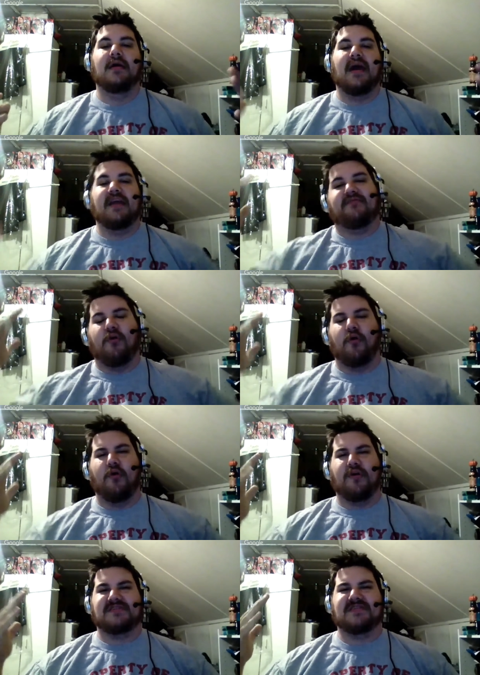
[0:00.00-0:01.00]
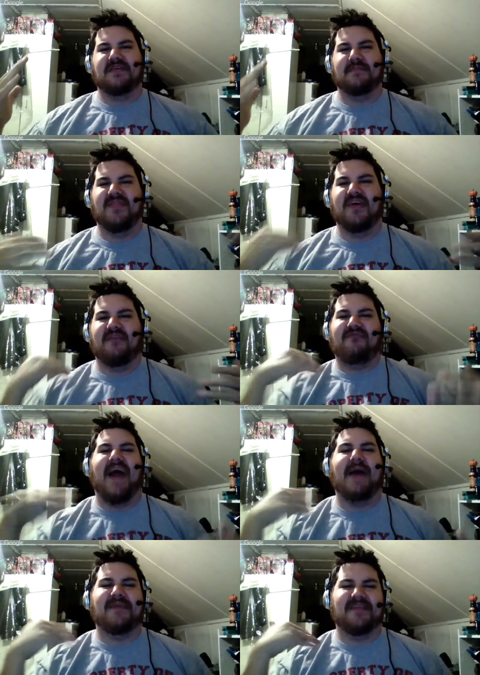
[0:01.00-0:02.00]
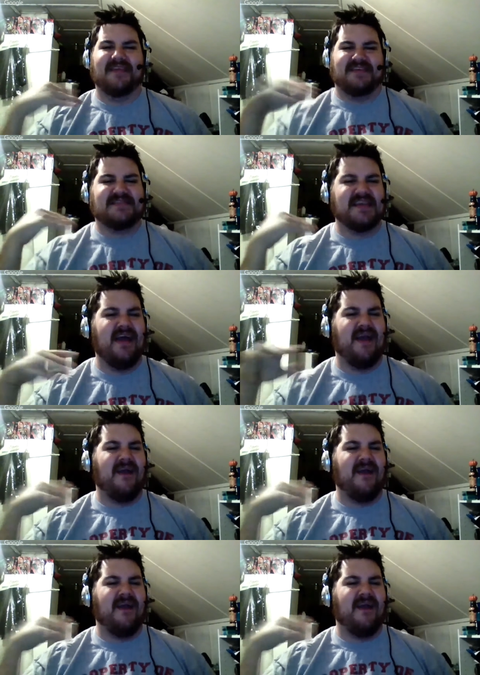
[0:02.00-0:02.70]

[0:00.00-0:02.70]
And of course, the fabulous